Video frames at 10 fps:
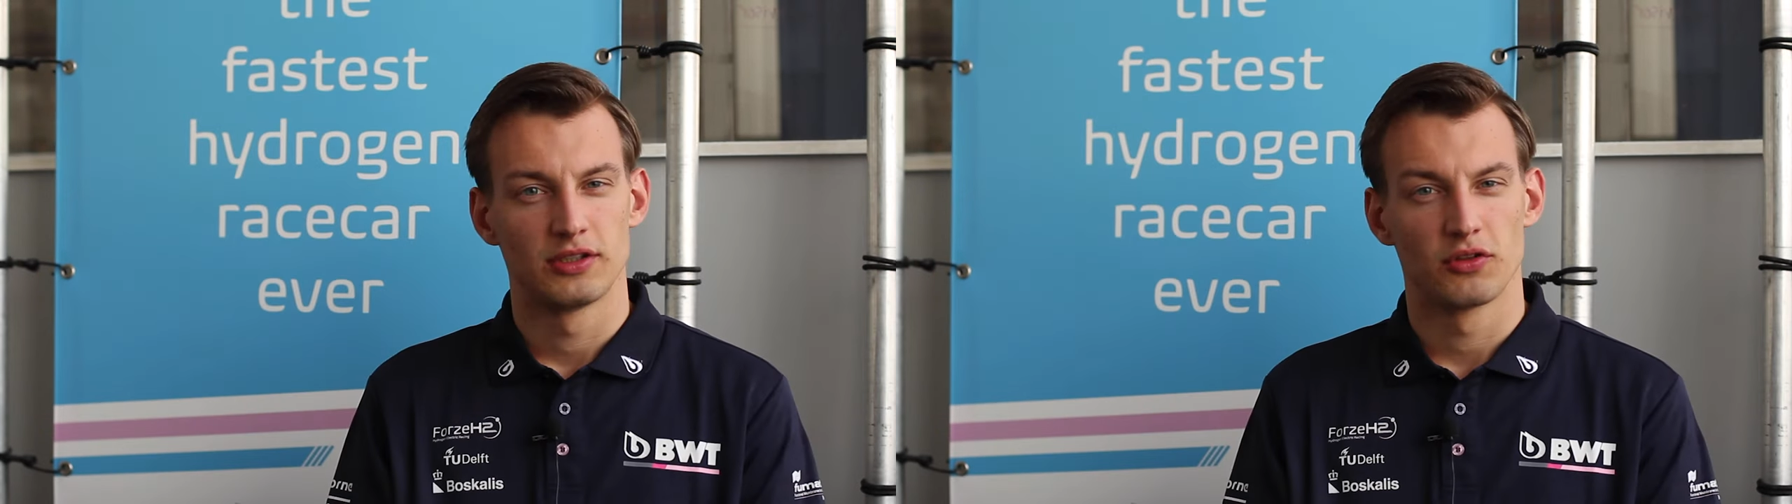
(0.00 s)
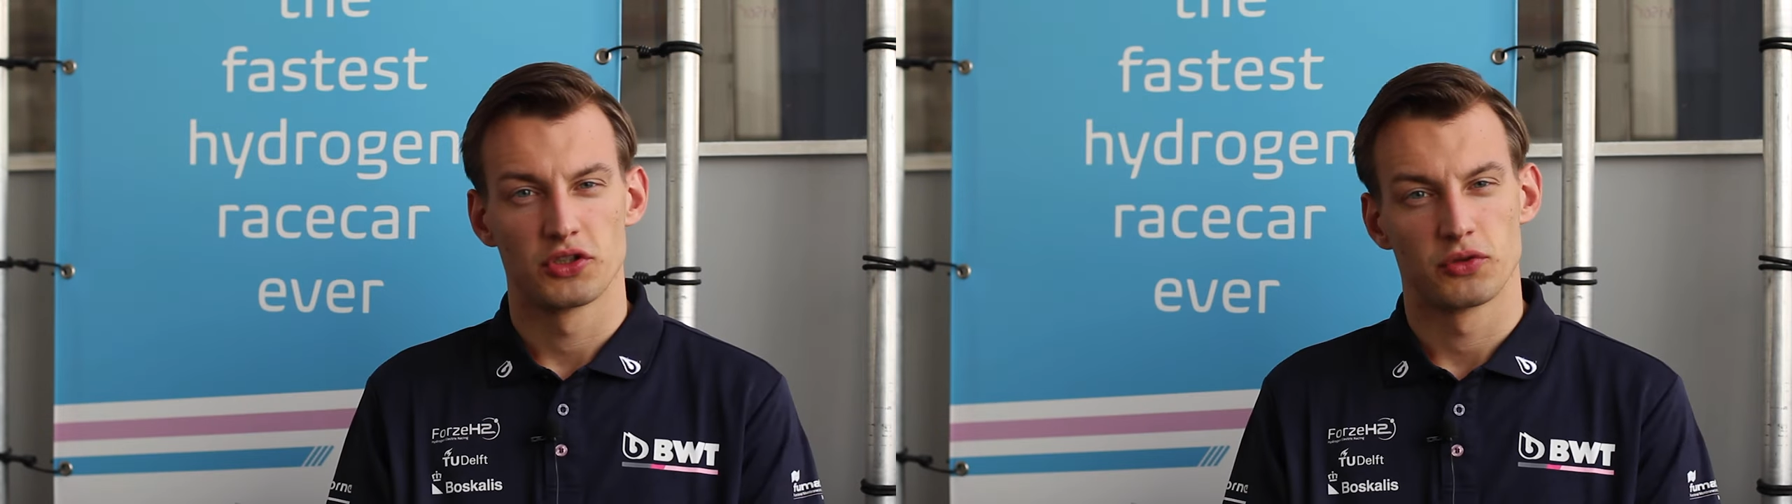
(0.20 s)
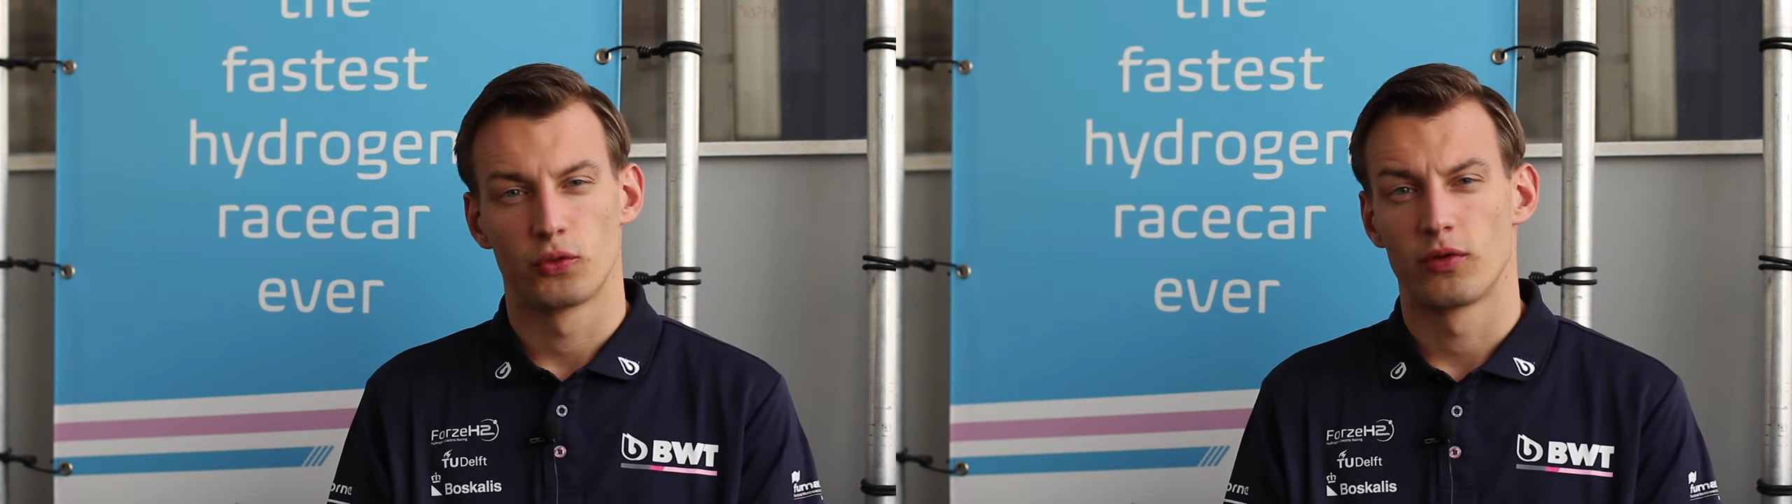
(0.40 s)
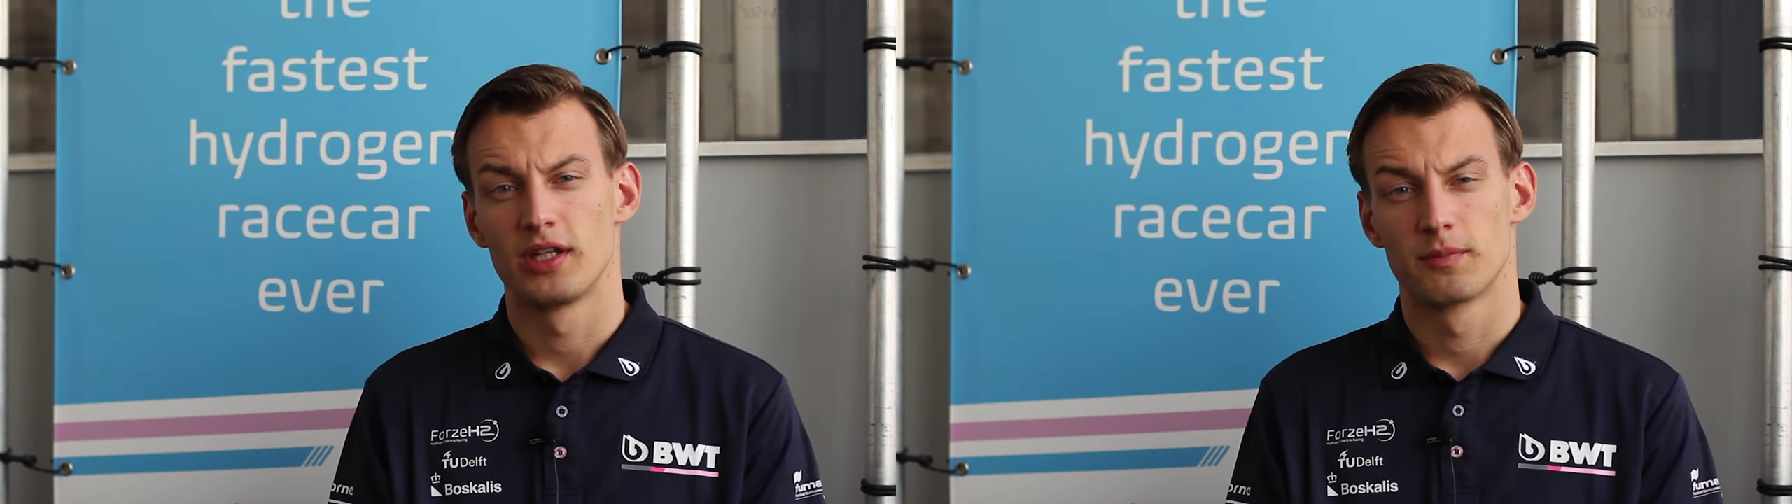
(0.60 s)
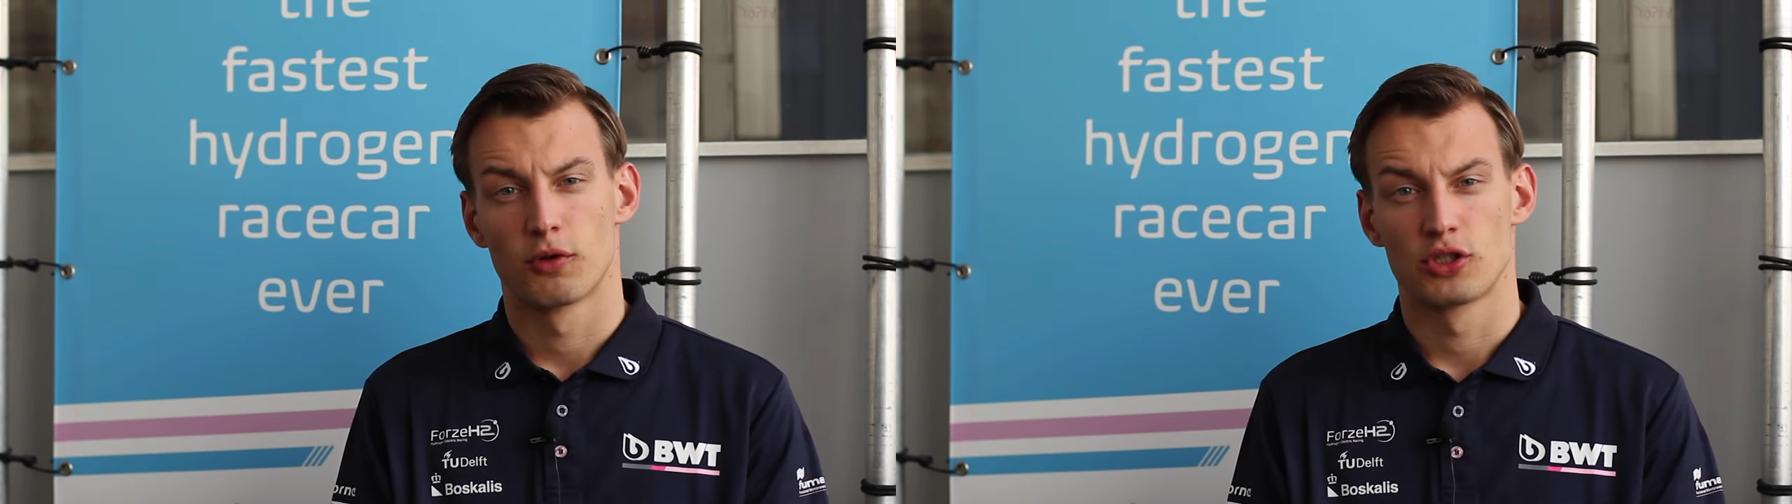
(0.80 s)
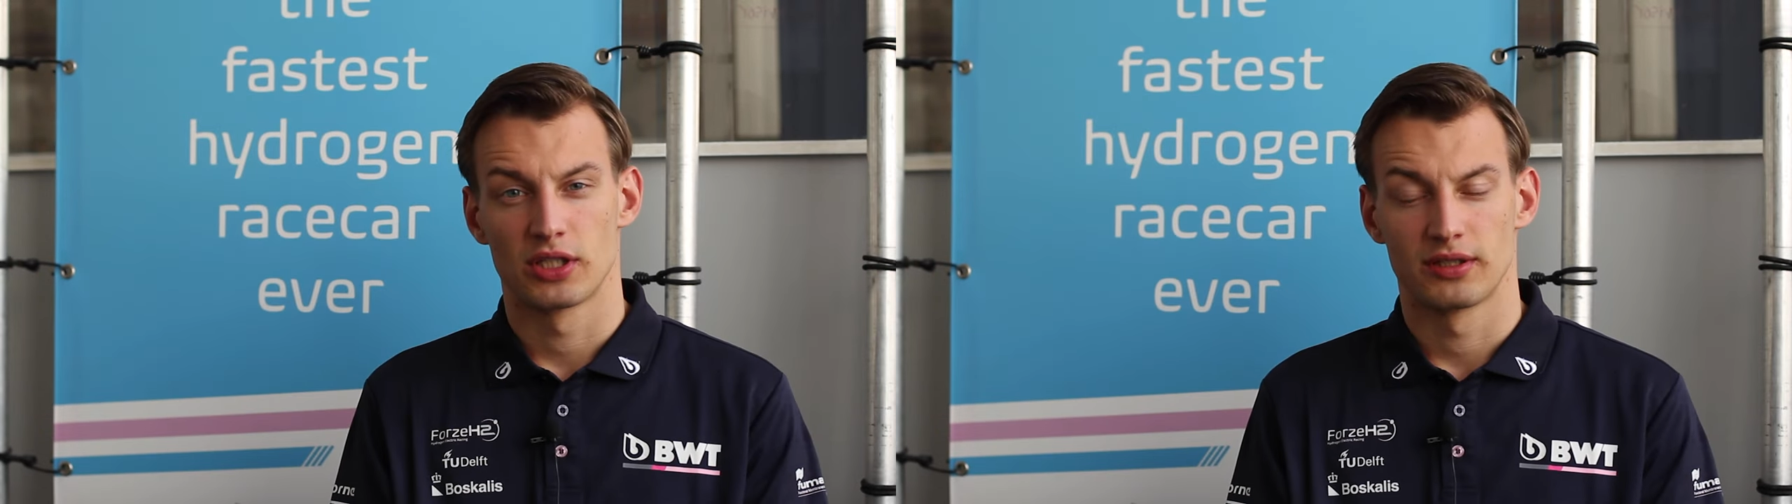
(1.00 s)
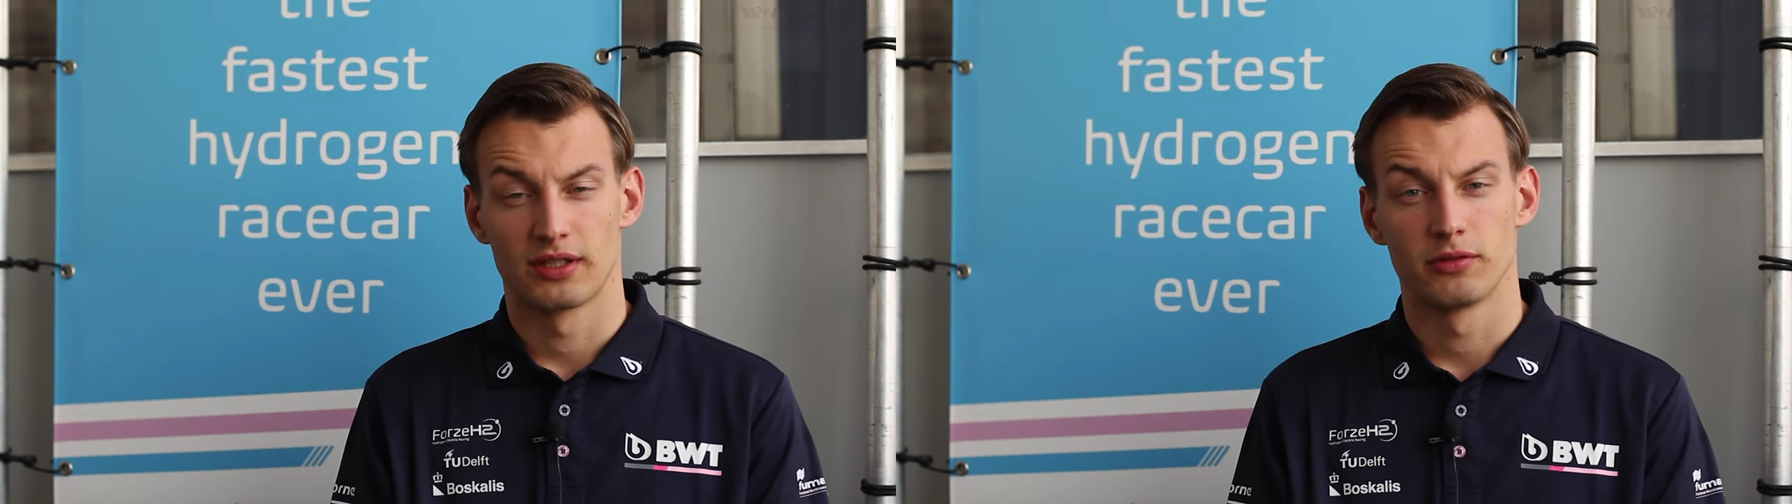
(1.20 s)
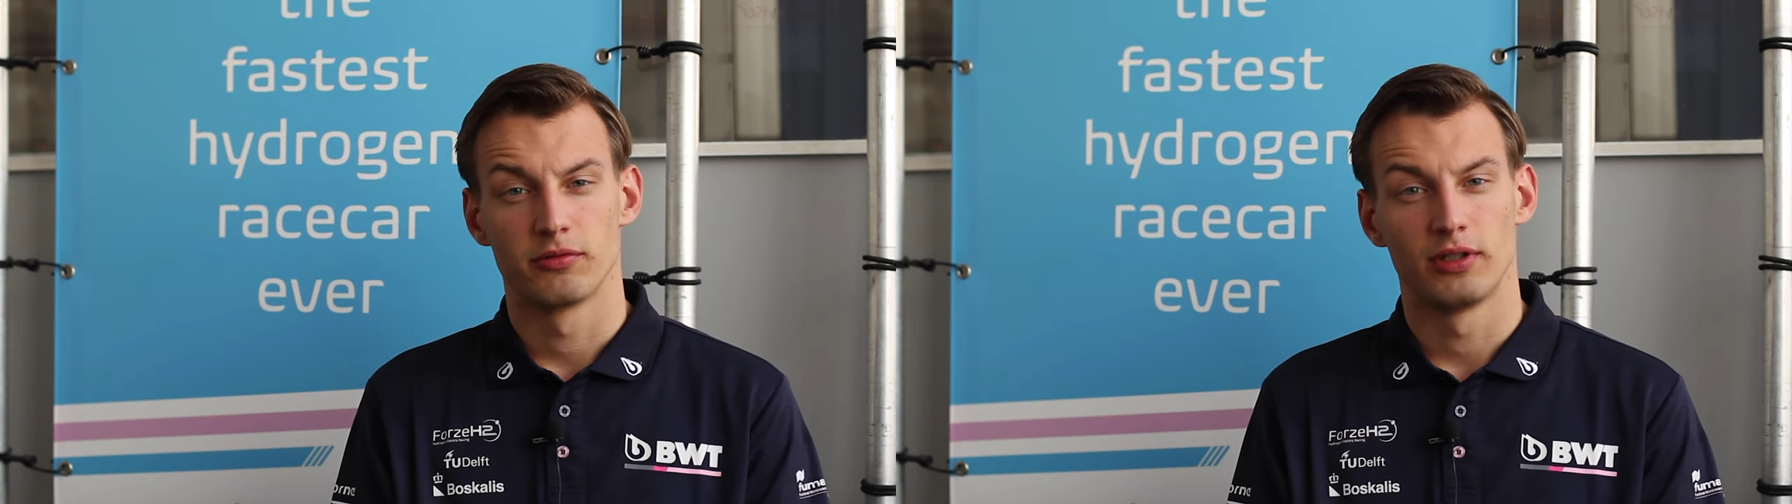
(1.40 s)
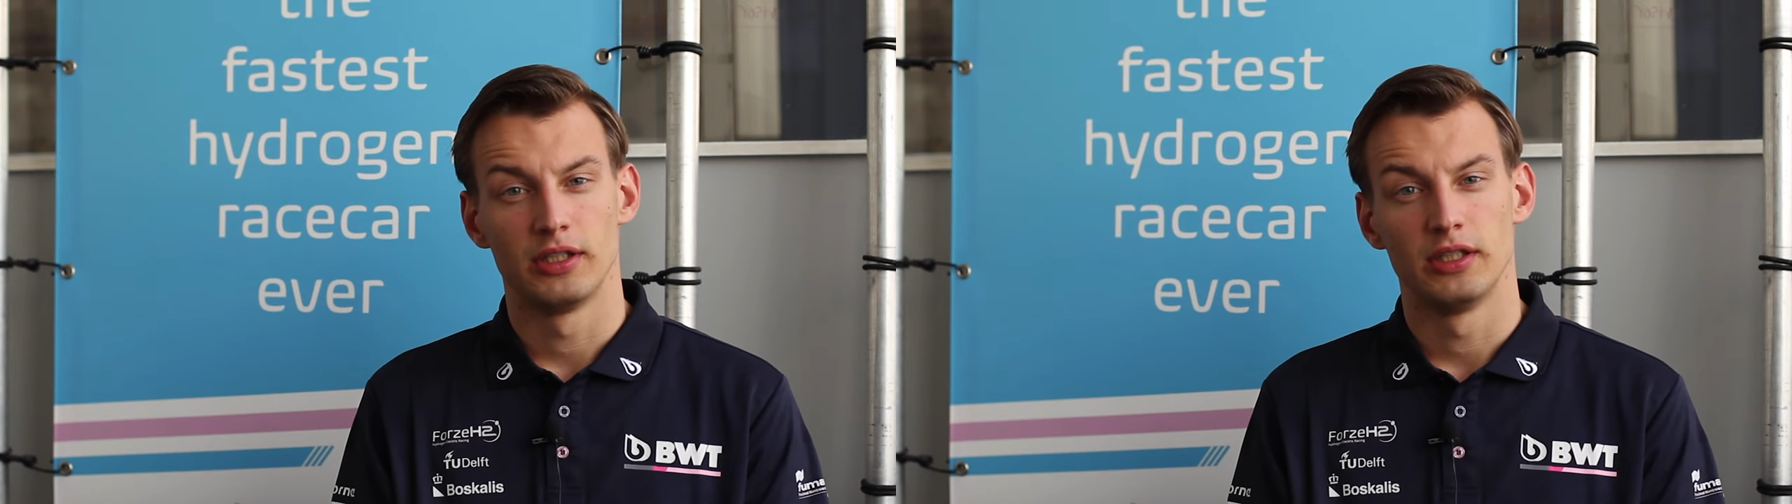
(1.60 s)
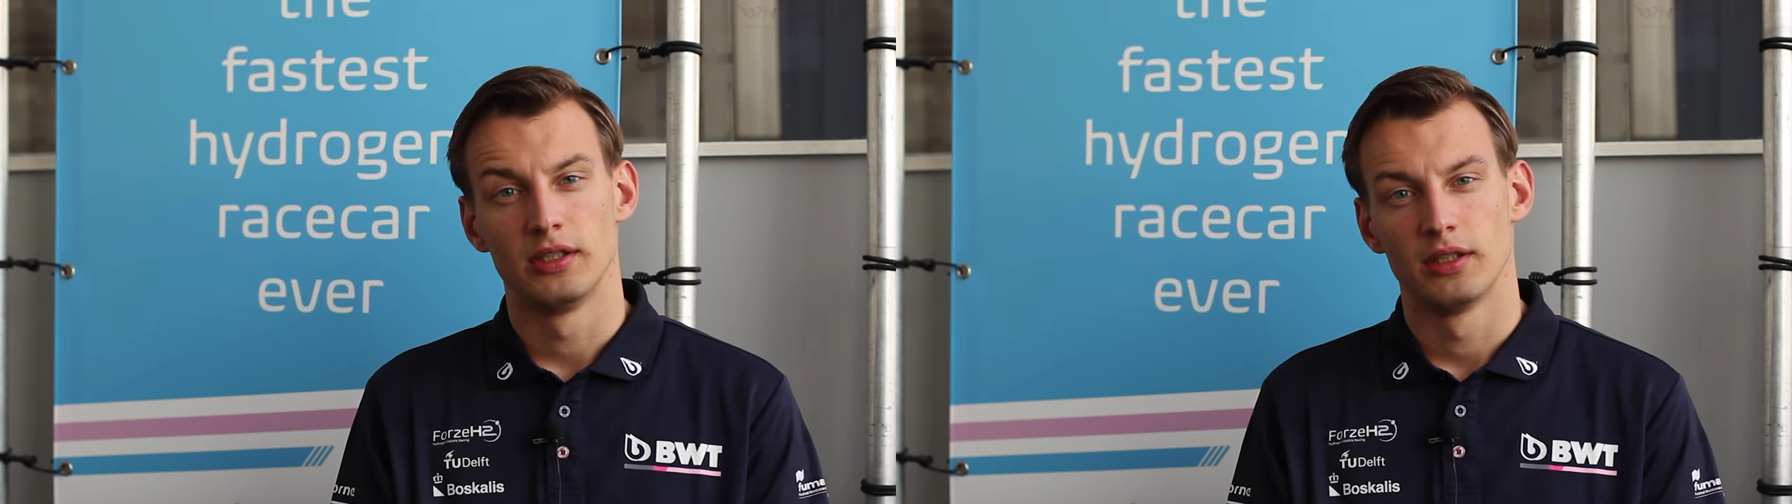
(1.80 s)
It's also a great project that could
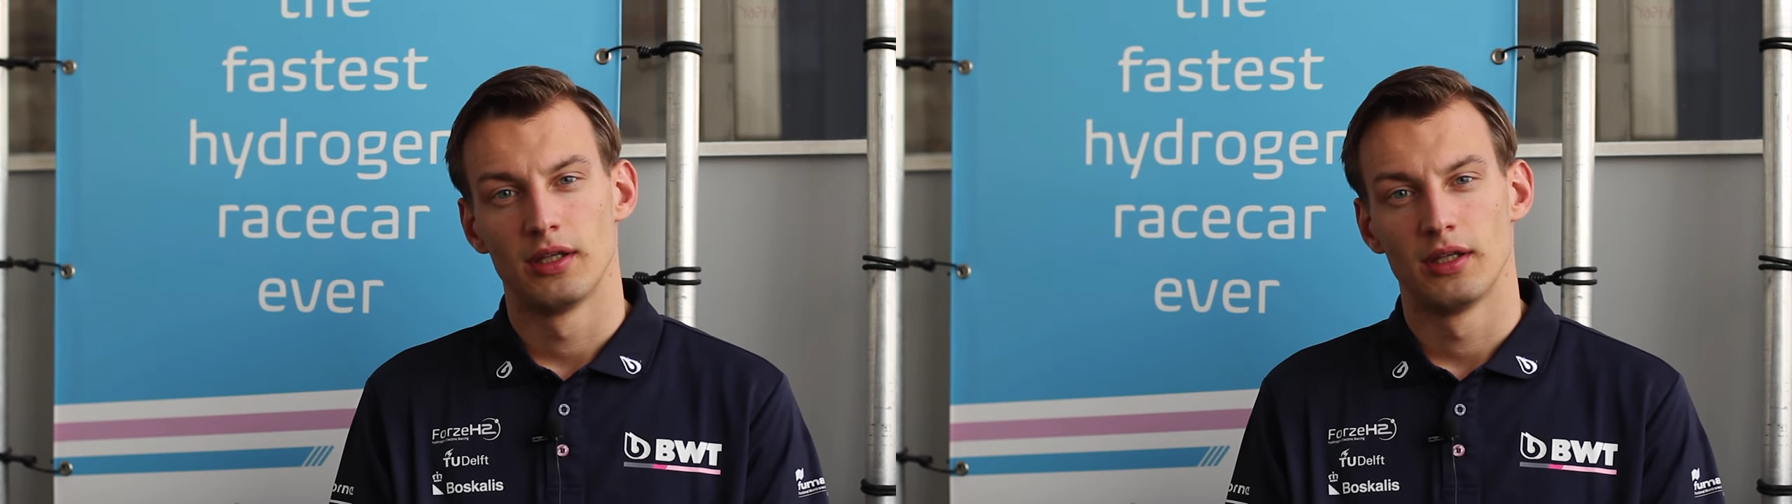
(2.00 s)
really